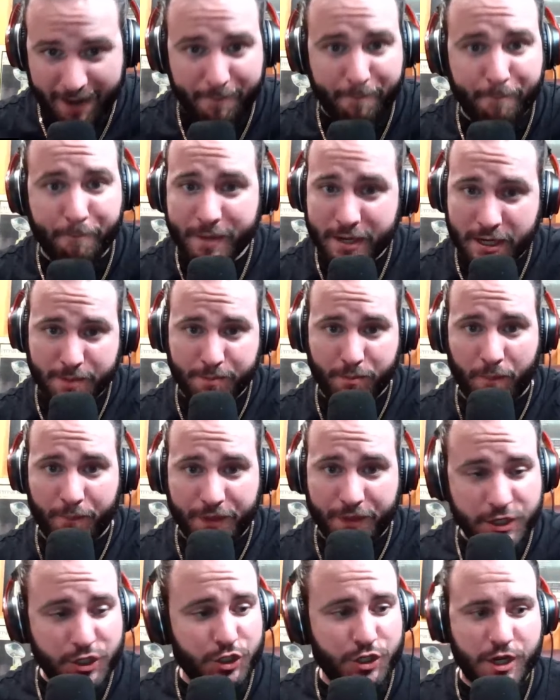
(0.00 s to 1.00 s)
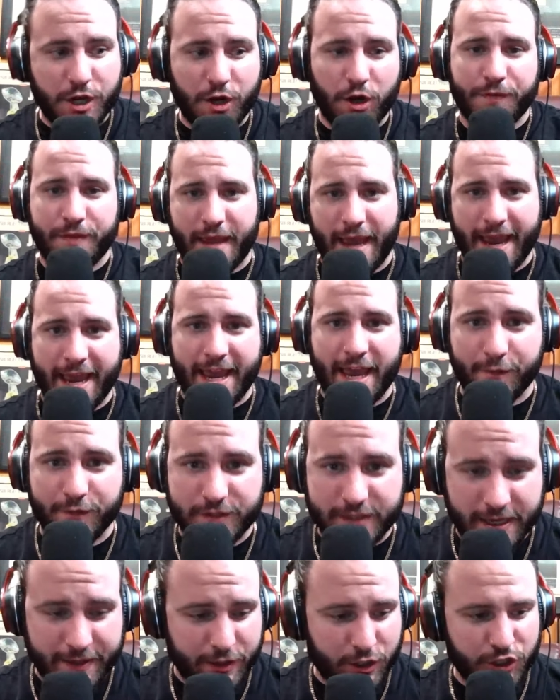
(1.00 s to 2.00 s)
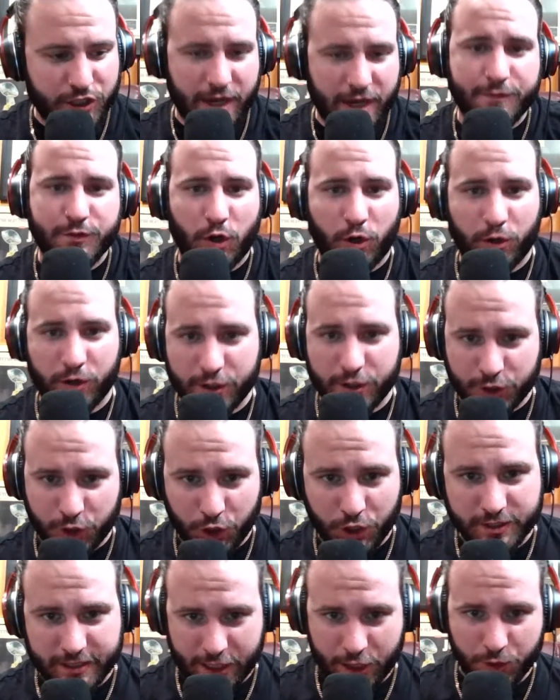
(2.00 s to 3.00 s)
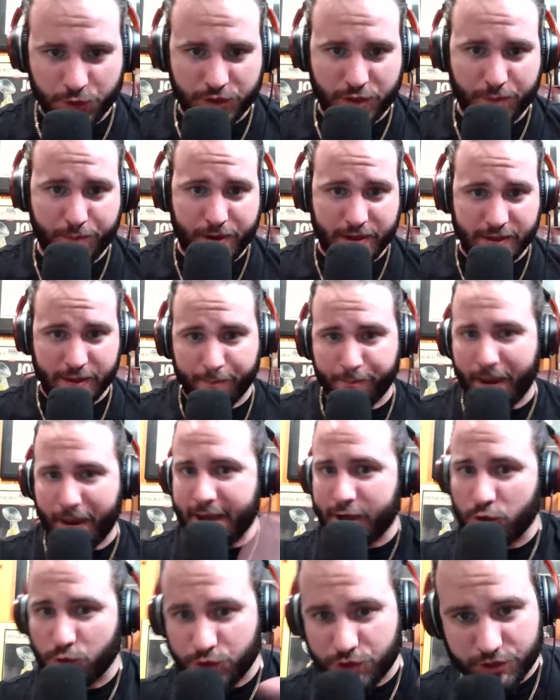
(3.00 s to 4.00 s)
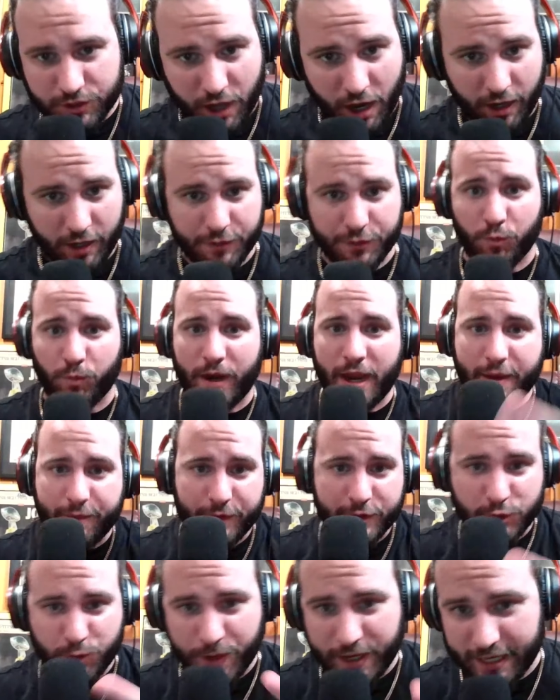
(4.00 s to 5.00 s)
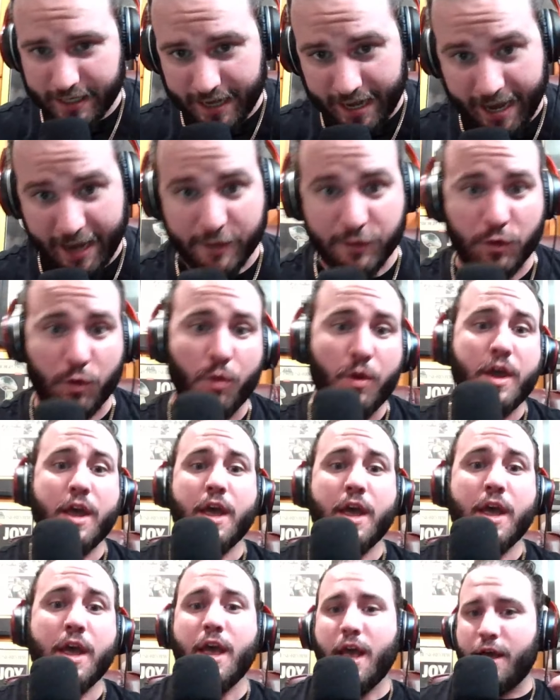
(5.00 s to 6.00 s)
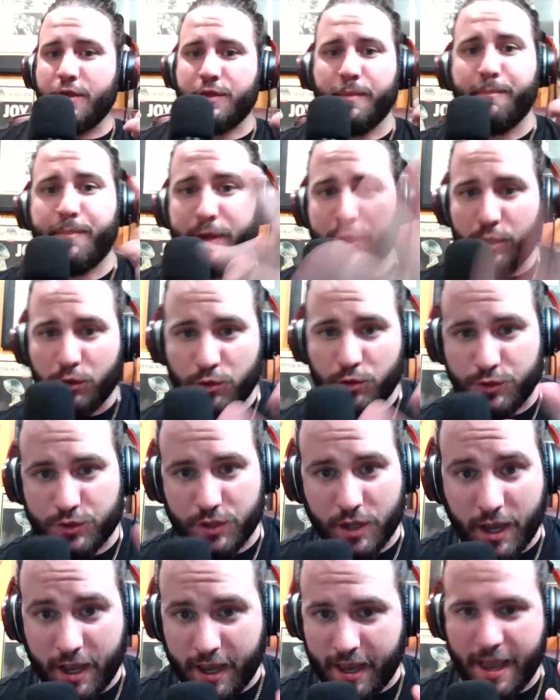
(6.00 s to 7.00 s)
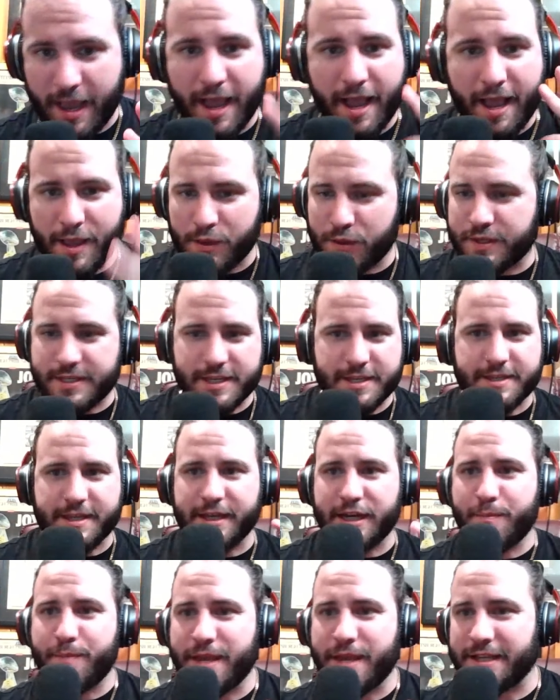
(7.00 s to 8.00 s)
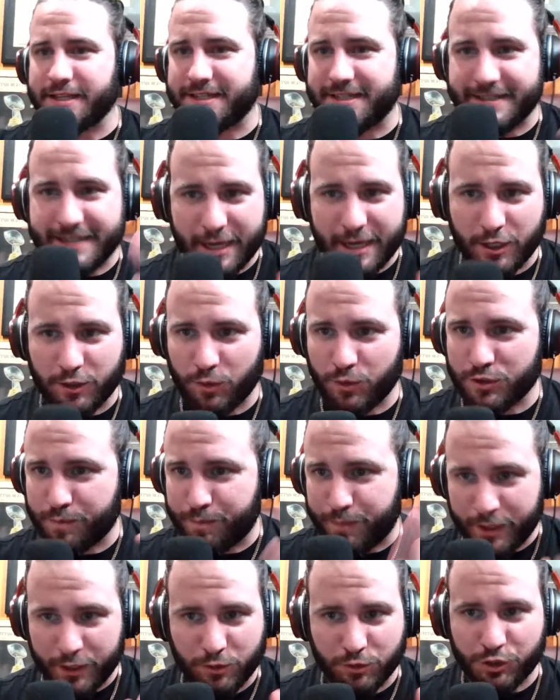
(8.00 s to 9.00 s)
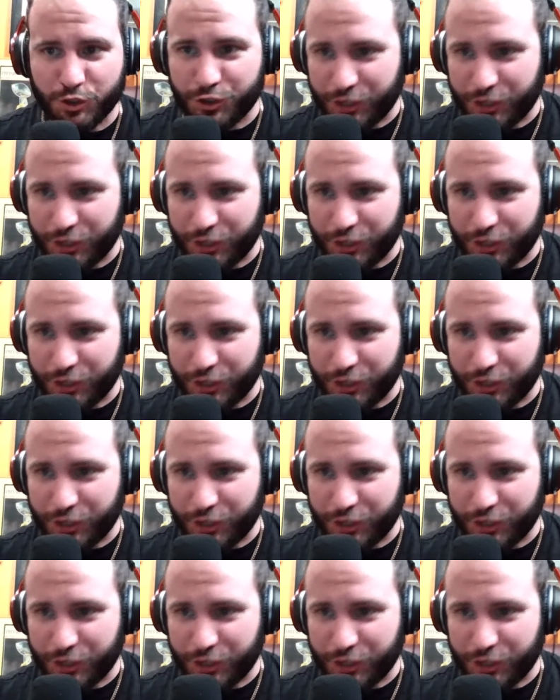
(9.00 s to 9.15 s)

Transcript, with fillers: at minimum. This year in the A F C, the Chiefs aren't as good as they used to be. The Bengals suck. The Ravens, we can handle. The Bills, this is going to be a Steelers Bills